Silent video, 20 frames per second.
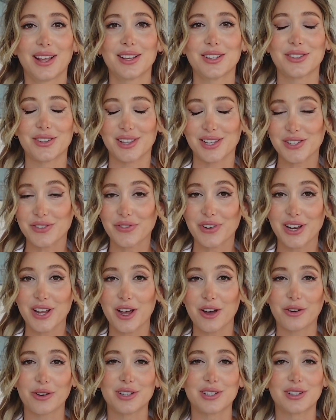So this
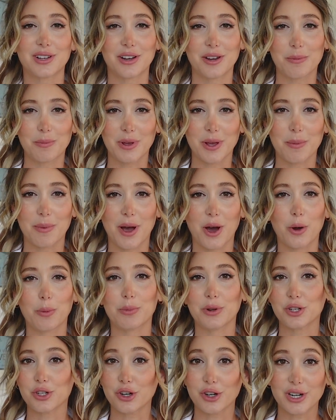video is going to be about
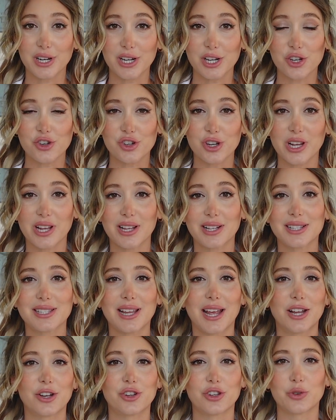maternity jeans
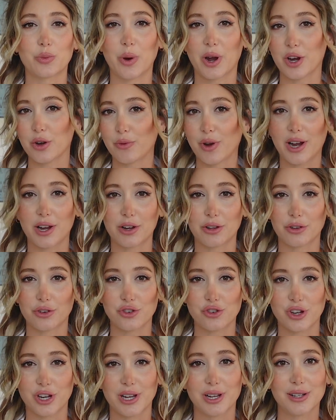and just wearing regular
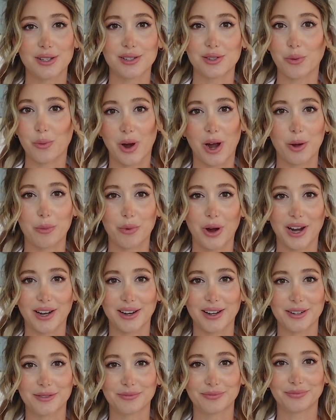jeans while
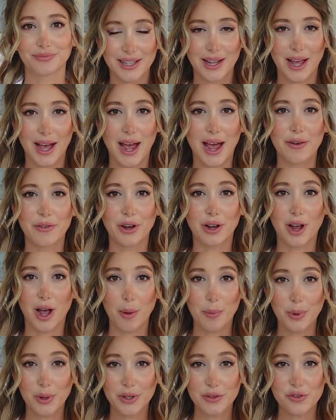pregnant. I have a
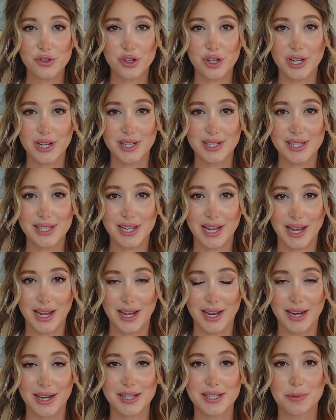couple of jeans
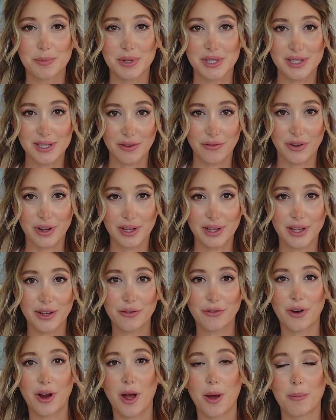in specifically
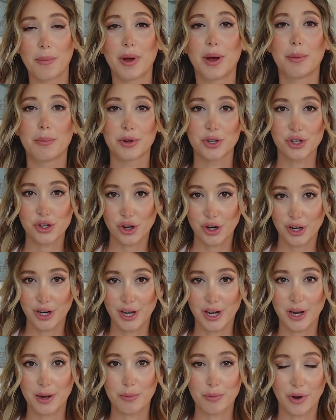from a
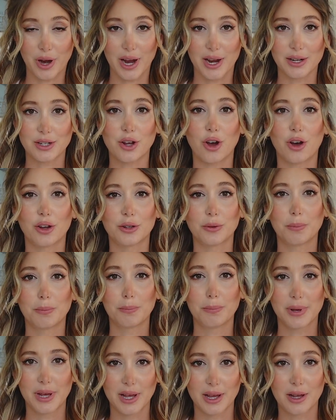maternity brand called
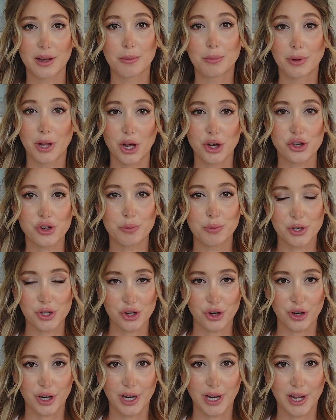Pink Blush
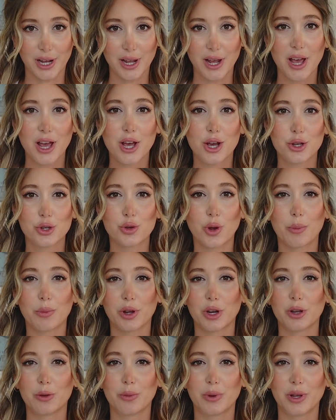Maternity. So I'm
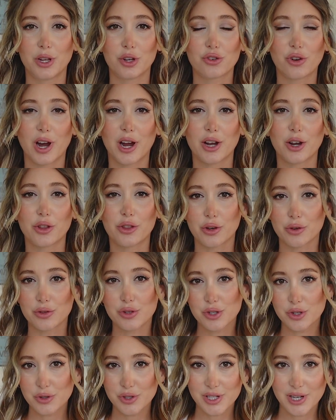going to be trying those
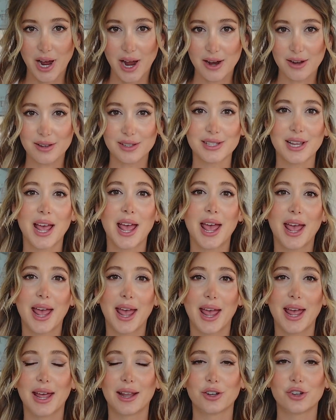two styles
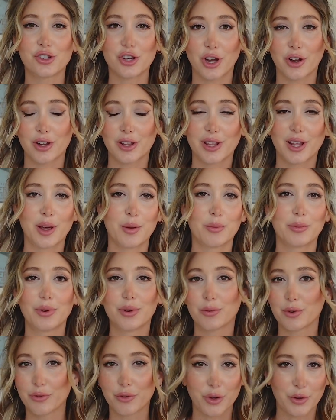and sharing them,
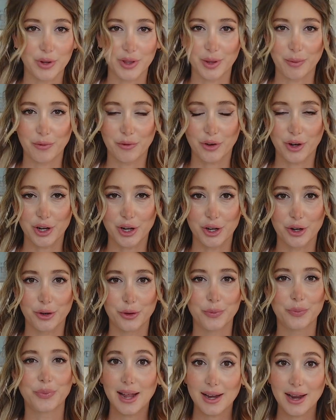reviewing them for you.
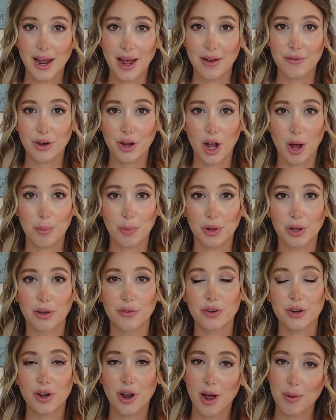And I have a couple
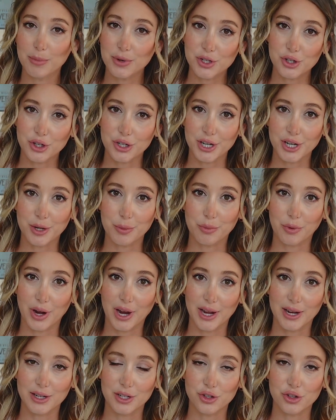of non-maternity
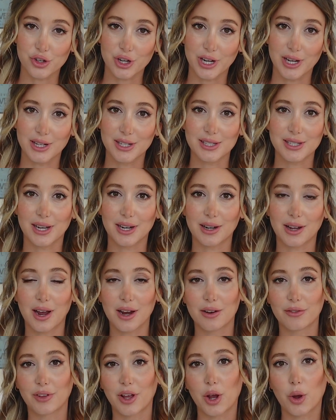brand jeans and
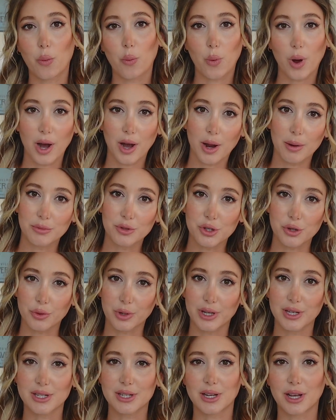kind of like what I'm
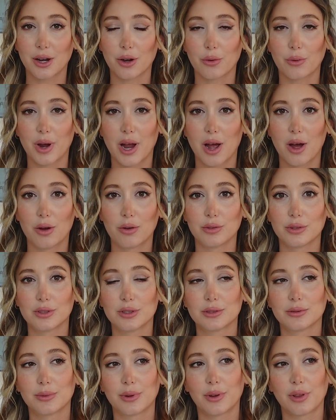doing to get around
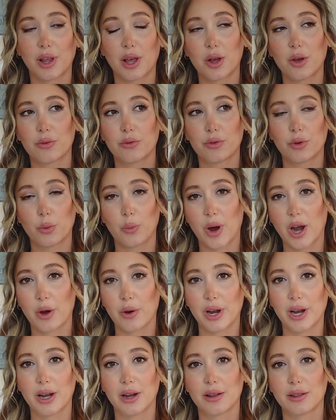for
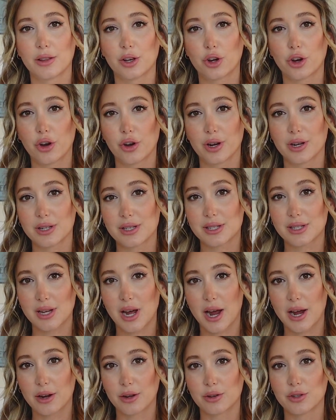wearing the current
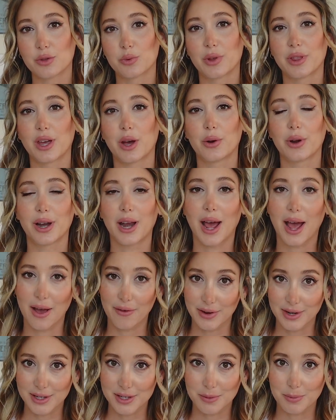styles without it
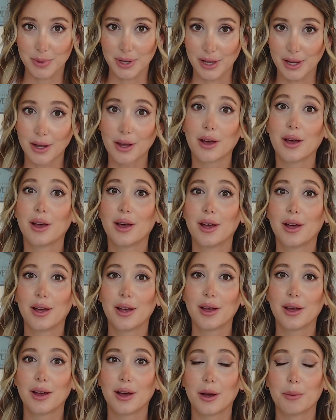having to be
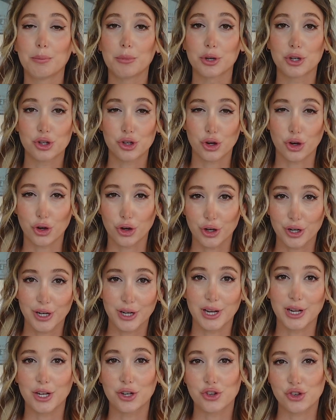a
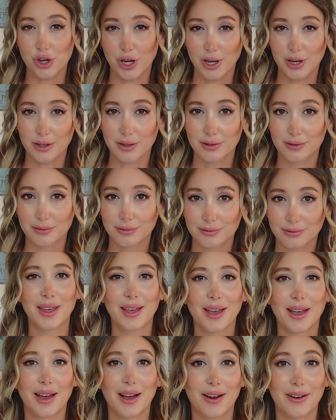maternity jean.
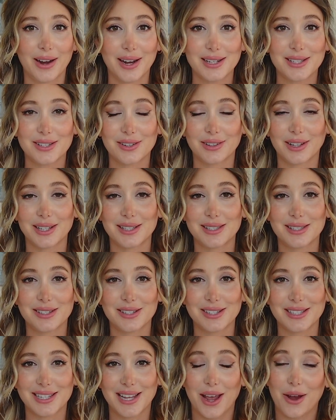All right, so let's
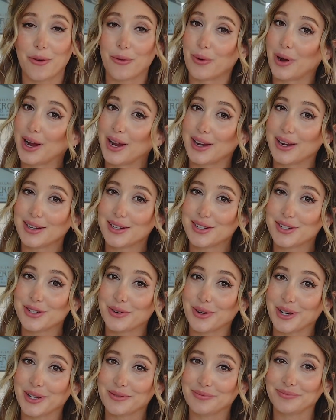just get right into
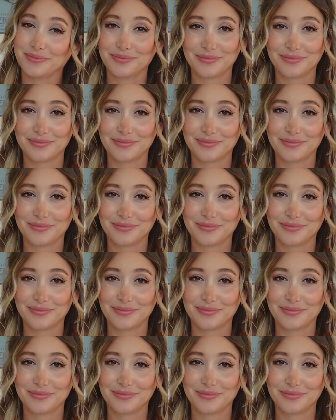it.